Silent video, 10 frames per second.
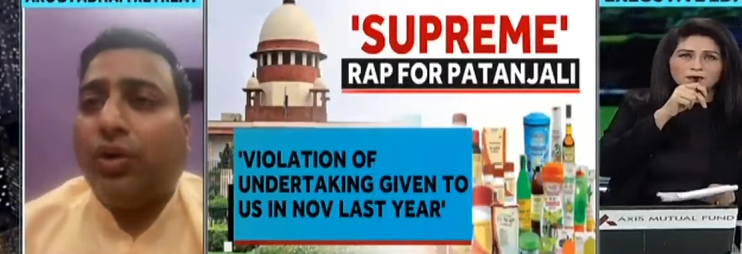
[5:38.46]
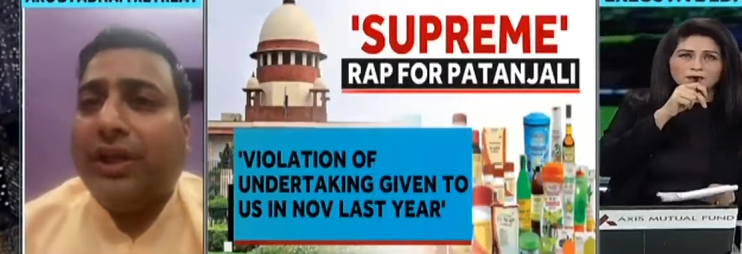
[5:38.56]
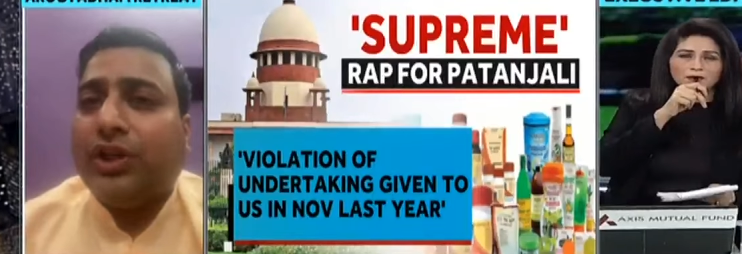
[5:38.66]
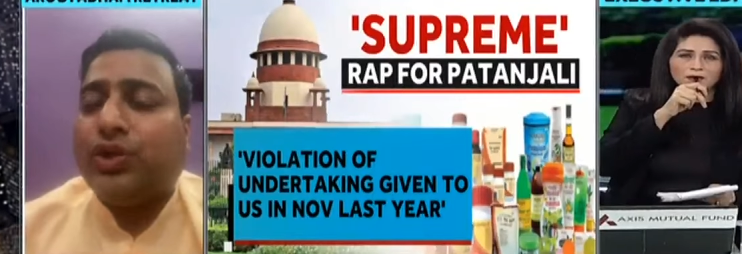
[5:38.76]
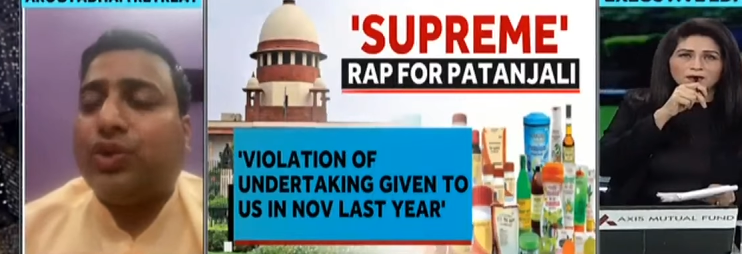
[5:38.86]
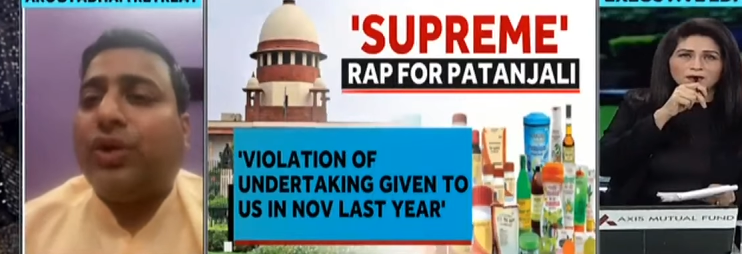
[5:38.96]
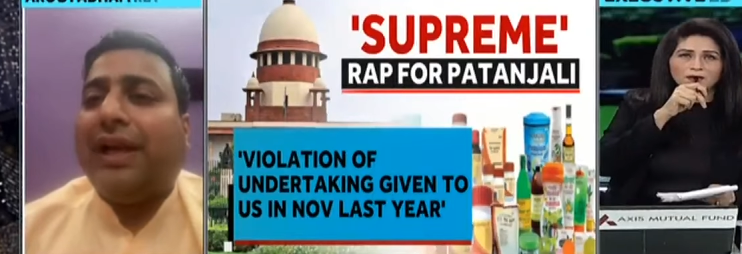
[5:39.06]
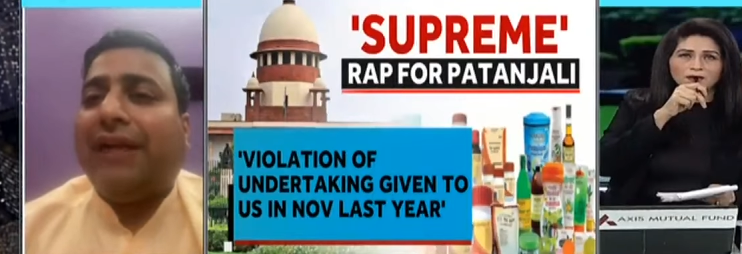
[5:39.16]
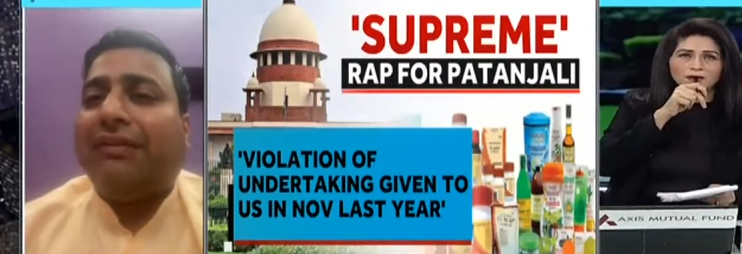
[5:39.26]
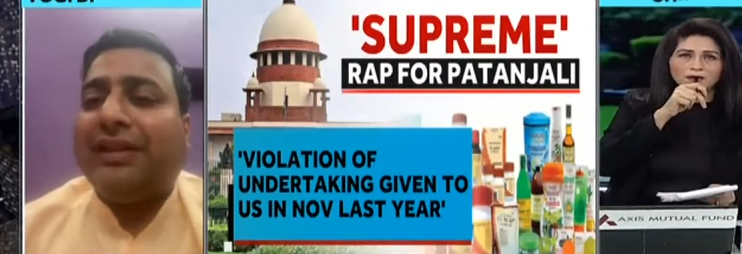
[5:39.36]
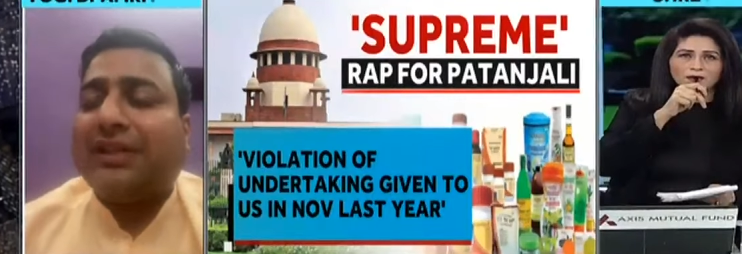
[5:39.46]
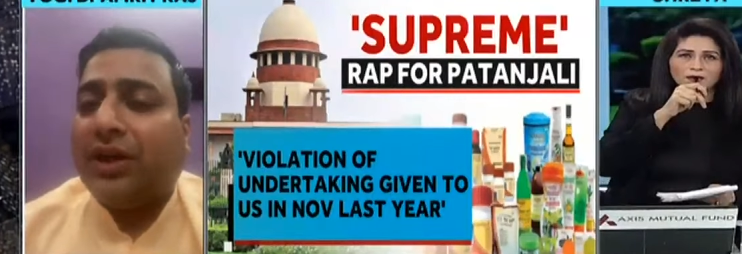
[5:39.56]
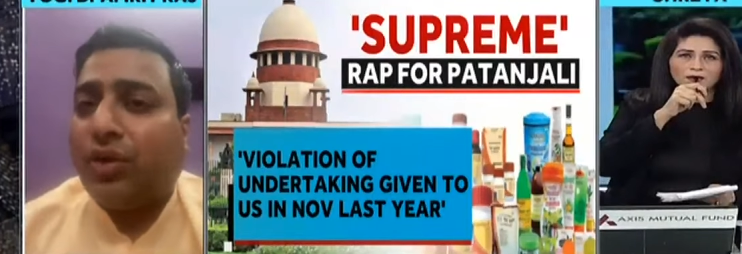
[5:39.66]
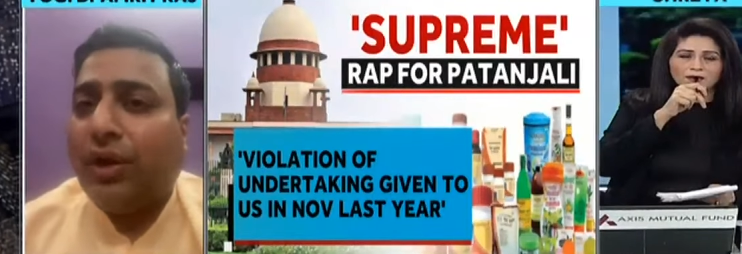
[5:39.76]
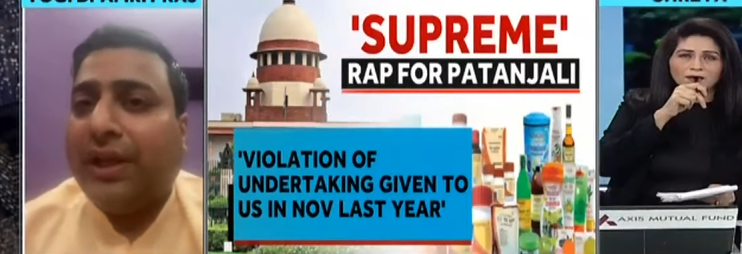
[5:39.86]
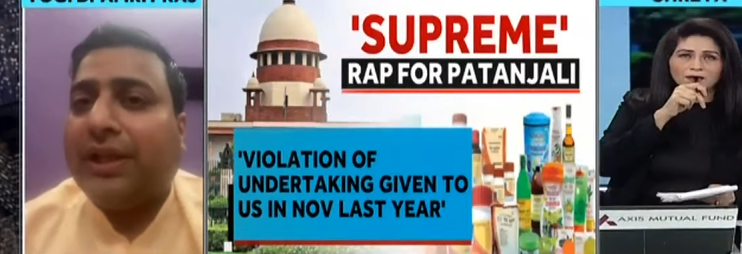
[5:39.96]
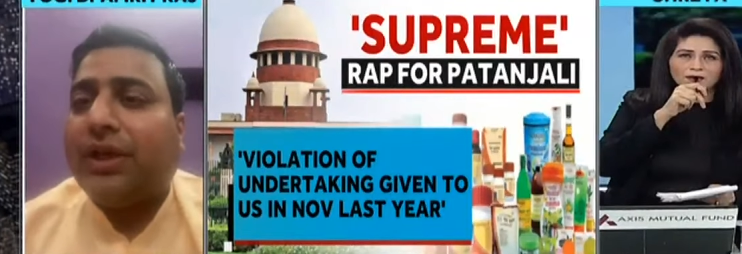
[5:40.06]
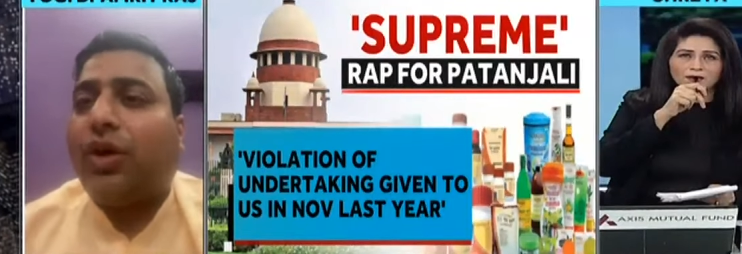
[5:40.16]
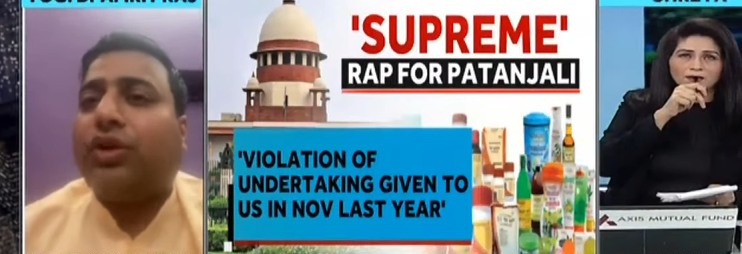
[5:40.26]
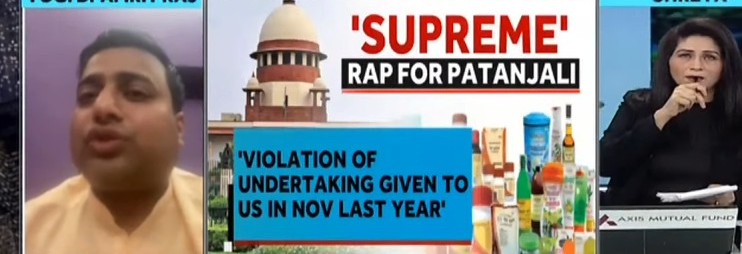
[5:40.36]
Speaker 1: the hmm. sugar levels controlling the
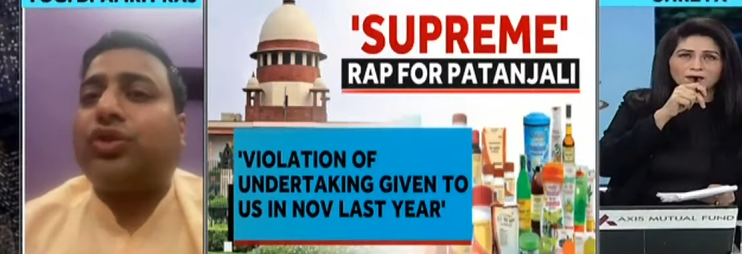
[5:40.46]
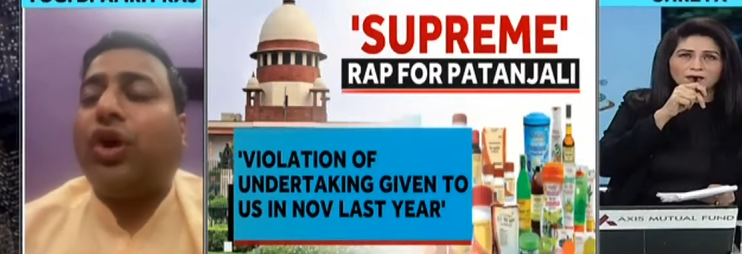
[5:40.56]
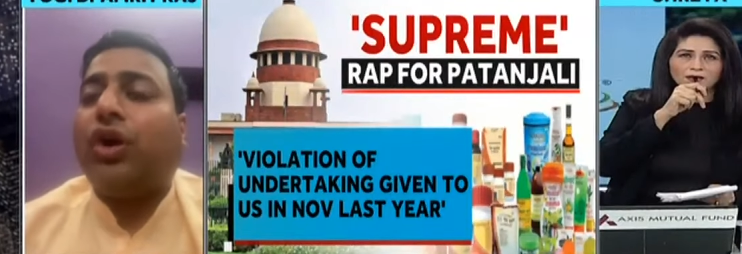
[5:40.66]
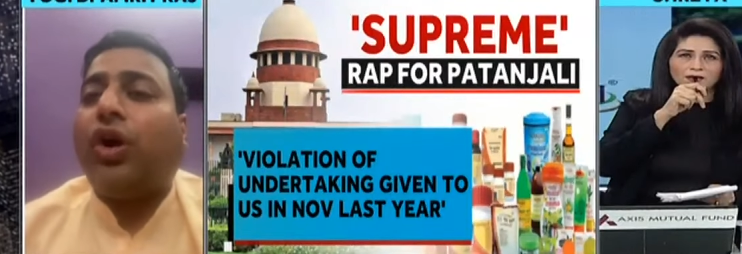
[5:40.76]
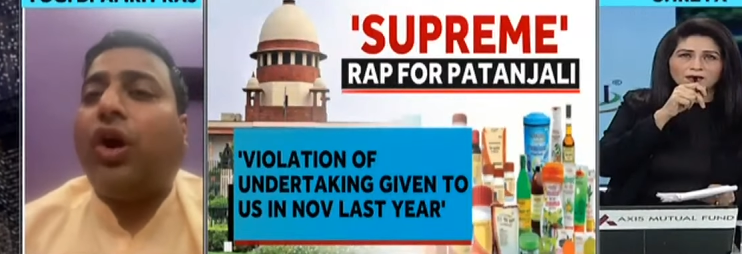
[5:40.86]
cholesterol or